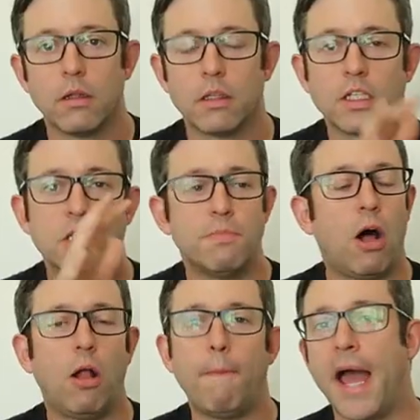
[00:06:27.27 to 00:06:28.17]
The
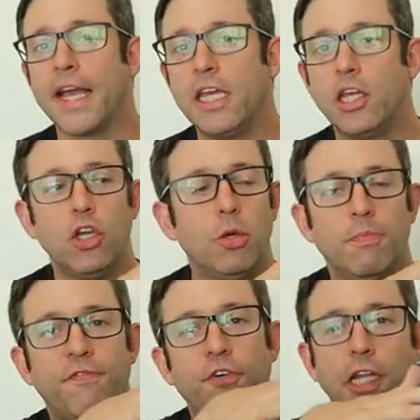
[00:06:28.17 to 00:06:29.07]
small packing
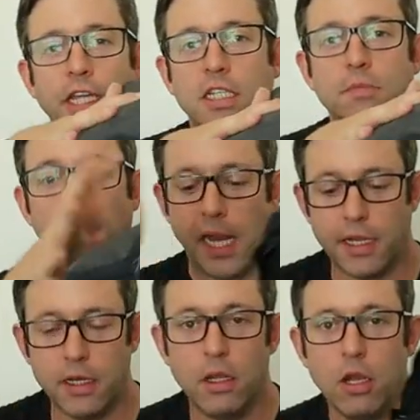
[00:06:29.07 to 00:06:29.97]
cube, fully
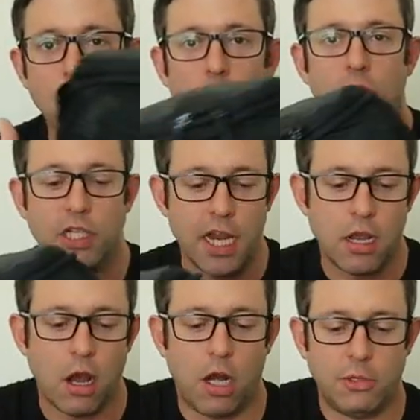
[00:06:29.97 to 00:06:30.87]
expanded, will
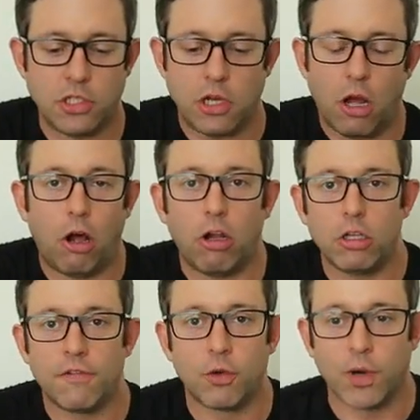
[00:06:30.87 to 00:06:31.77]
take almost
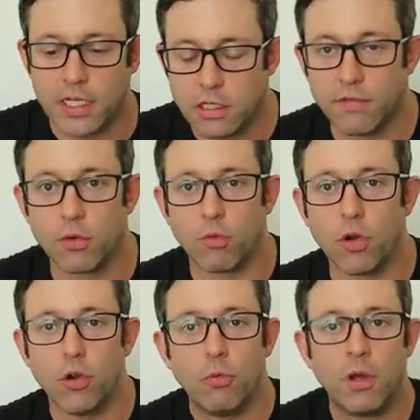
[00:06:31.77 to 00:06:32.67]
all of the rest of the
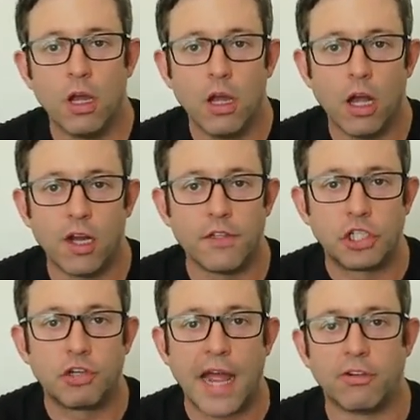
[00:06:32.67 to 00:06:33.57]
room of the
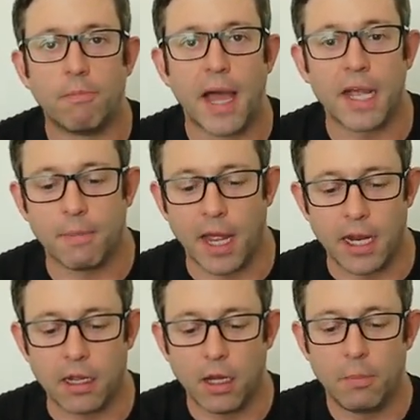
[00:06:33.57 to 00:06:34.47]
travel
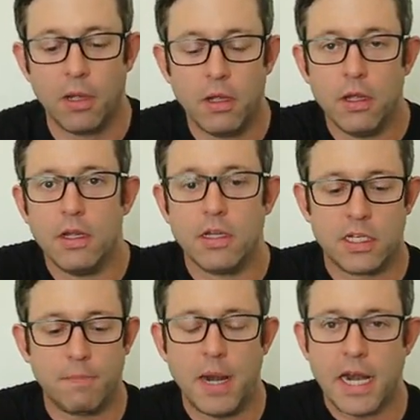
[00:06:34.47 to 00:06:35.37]
backpack up.
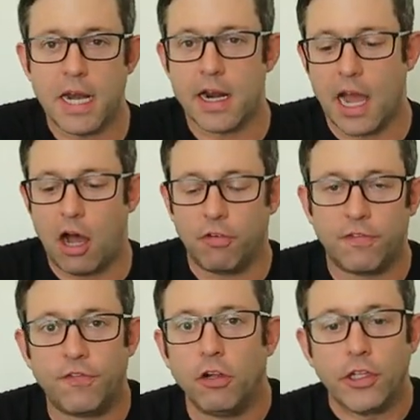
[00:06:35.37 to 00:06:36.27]
Depending on how
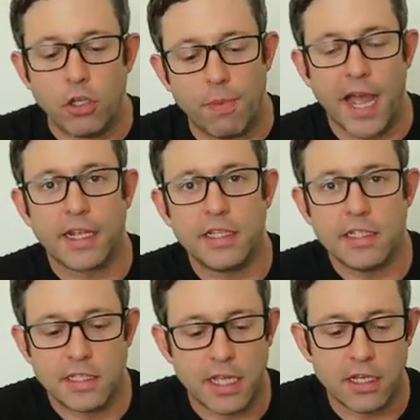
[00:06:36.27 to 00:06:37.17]
full you pack
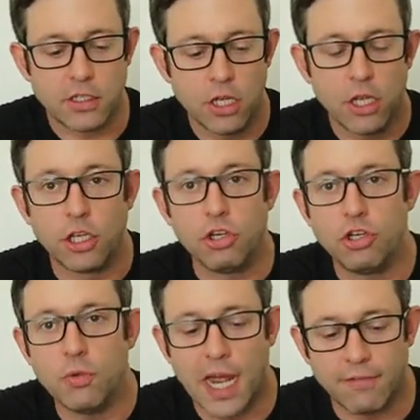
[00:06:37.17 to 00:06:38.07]
these things,
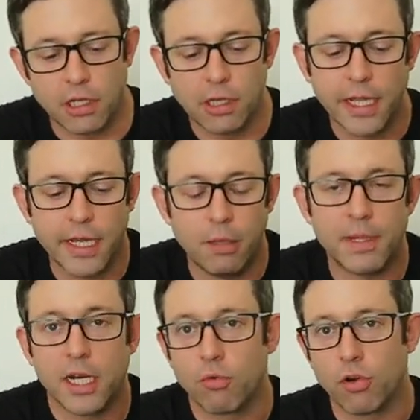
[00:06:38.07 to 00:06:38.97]
you do have a little
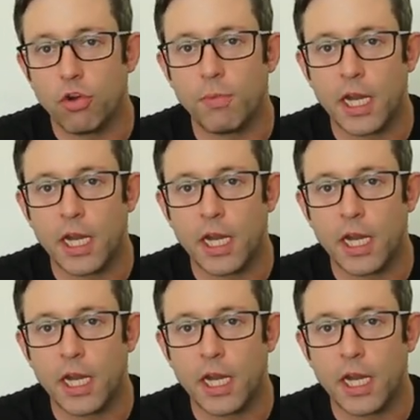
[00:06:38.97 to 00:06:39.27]
bit of room